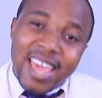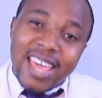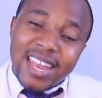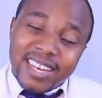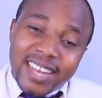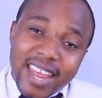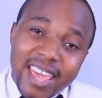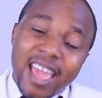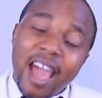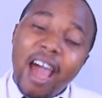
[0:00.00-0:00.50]

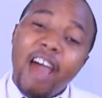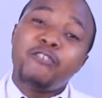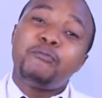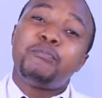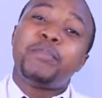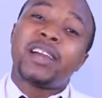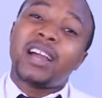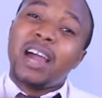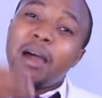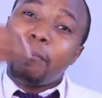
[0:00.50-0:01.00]
They have
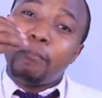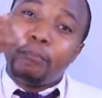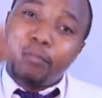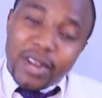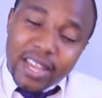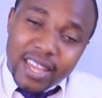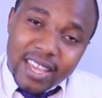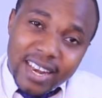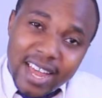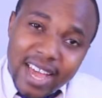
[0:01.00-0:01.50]
become
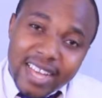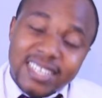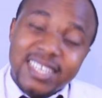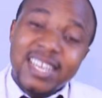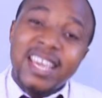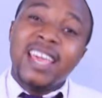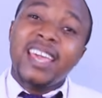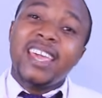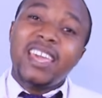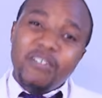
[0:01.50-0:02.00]
pregnant
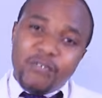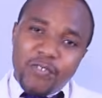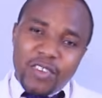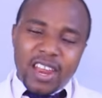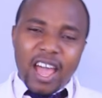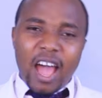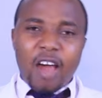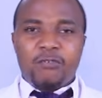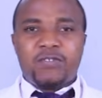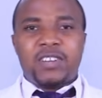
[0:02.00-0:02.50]

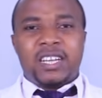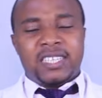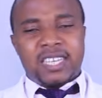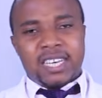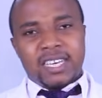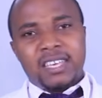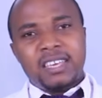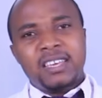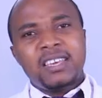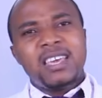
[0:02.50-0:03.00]
even after
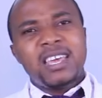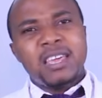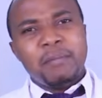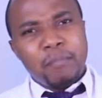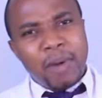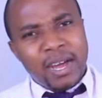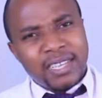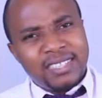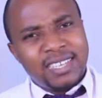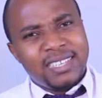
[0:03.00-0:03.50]
taking
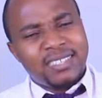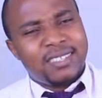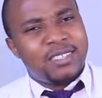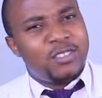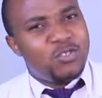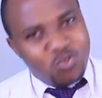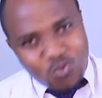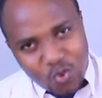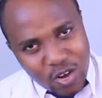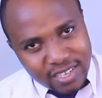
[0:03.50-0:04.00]
emergency
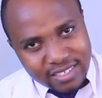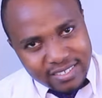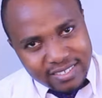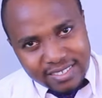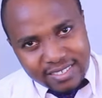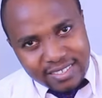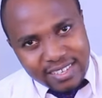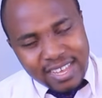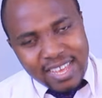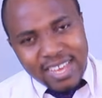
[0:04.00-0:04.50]

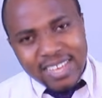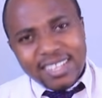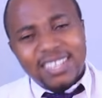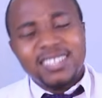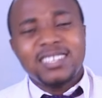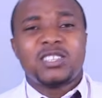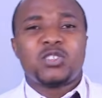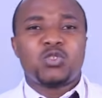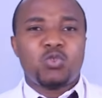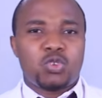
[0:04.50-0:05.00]
drugs.
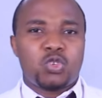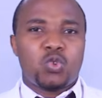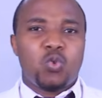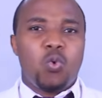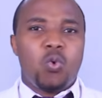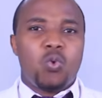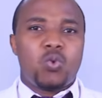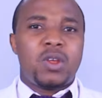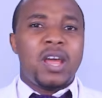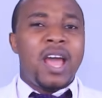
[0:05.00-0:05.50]
This is not
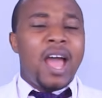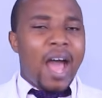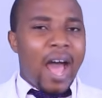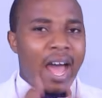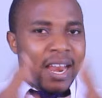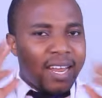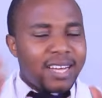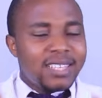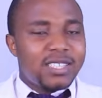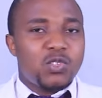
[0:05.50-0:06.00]
good,
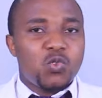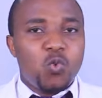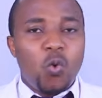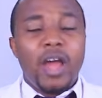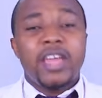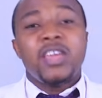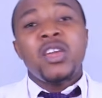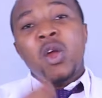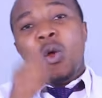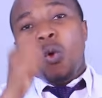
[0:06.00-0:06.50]
and that's
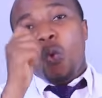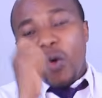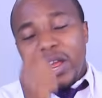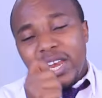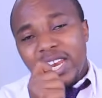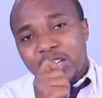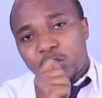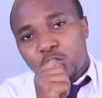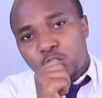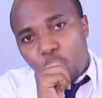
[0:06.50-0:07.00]
why we
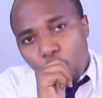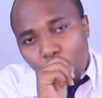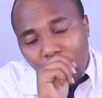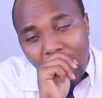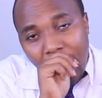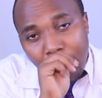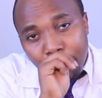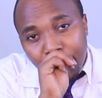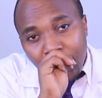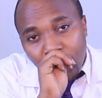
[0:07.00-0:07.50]
need to talk
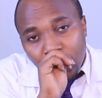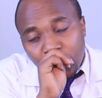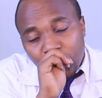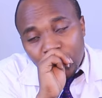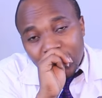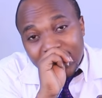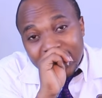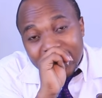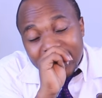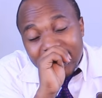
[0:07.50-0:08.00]
about
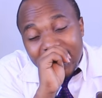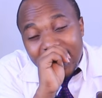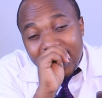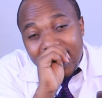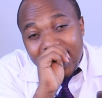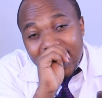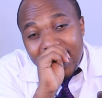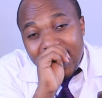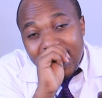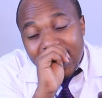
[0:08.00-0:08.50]
this
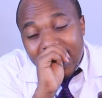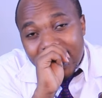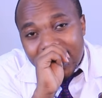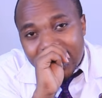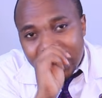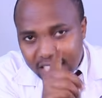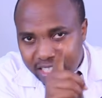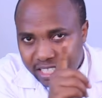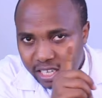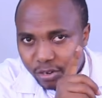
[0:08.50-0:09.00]

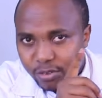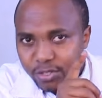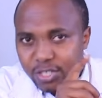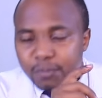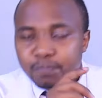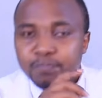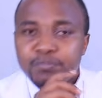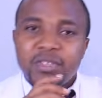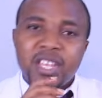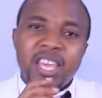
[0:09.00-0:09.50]
in details.
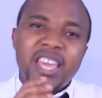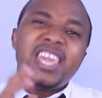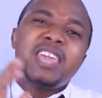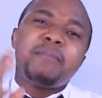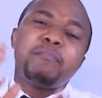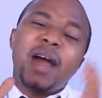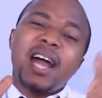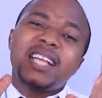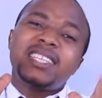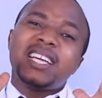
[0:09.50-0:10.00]

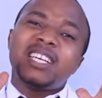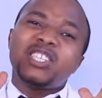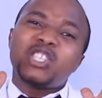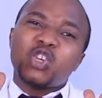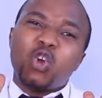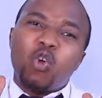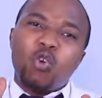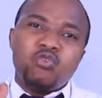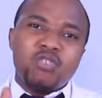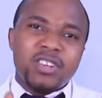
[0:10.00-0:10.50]
Emergency
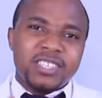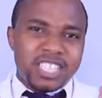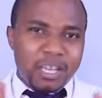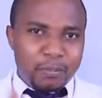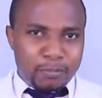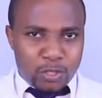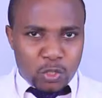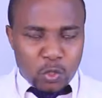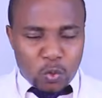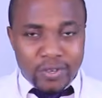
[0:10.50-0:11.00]

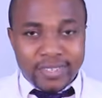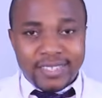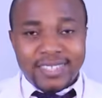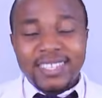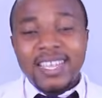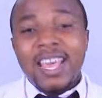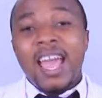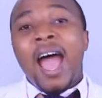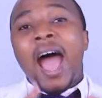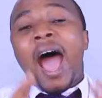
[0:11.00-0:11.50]

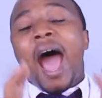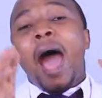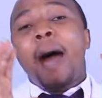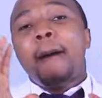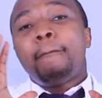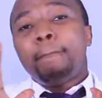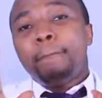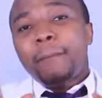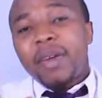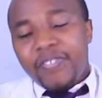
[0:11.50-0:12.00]
contraceptions are
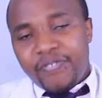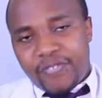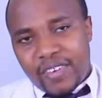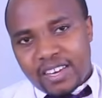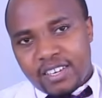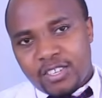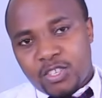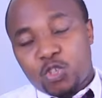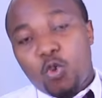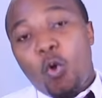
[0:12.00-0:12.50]

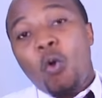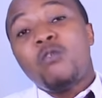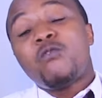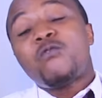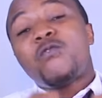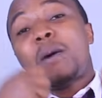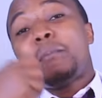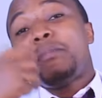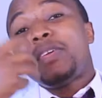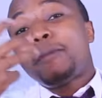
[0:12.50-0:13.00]
methods of
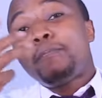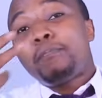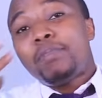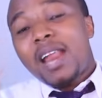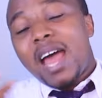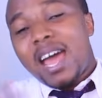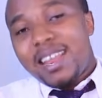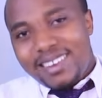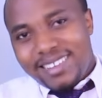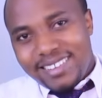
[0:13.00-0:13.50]
family
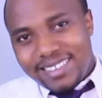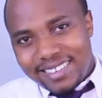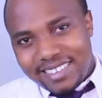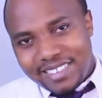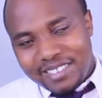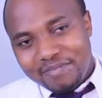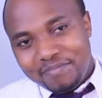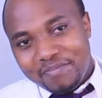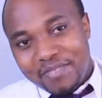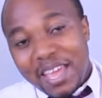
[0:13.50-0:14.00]
planning.
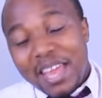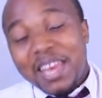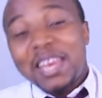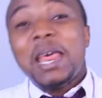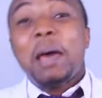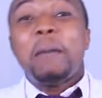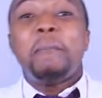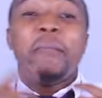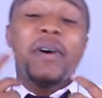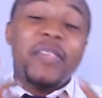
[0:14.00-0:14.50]

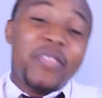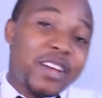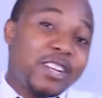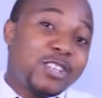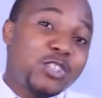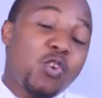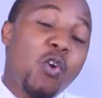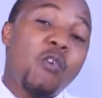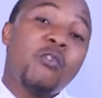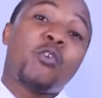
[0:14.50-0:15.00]
They are
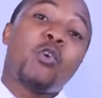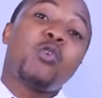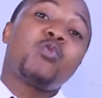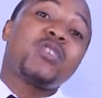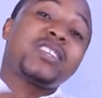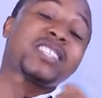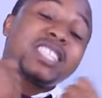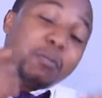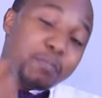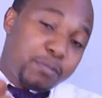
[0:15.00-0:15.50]
methods of
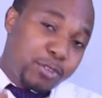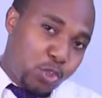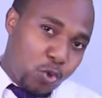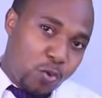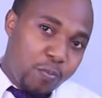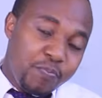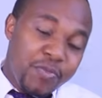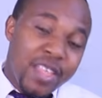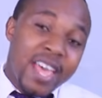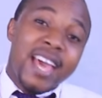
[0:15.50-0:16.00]

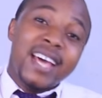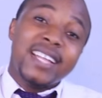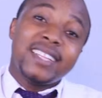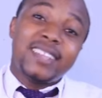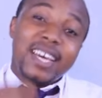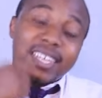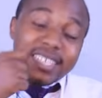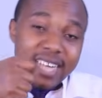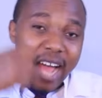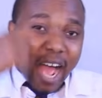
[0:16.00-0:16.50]
contraception
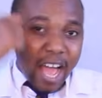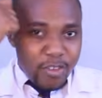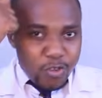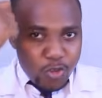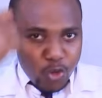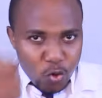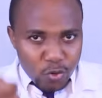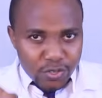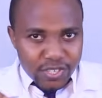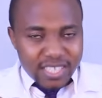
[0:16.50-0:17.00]
that are
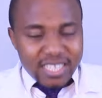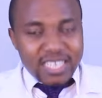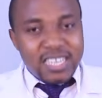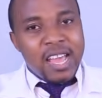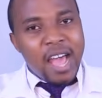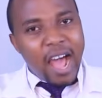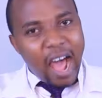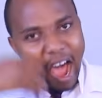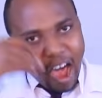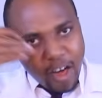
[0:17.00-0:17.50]
used
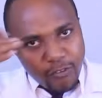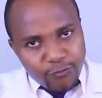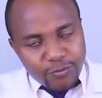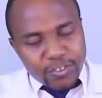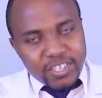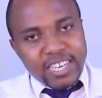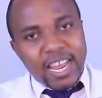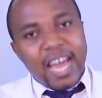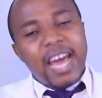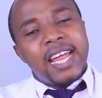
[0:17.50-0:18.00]

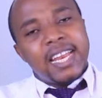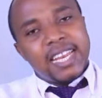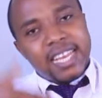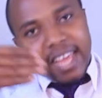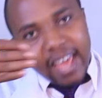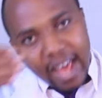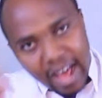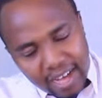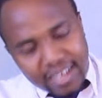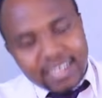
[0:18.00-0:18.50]
after
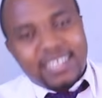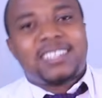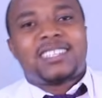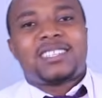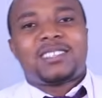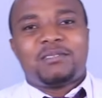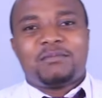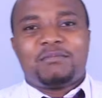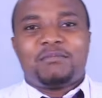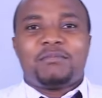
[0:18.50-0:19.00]
the act.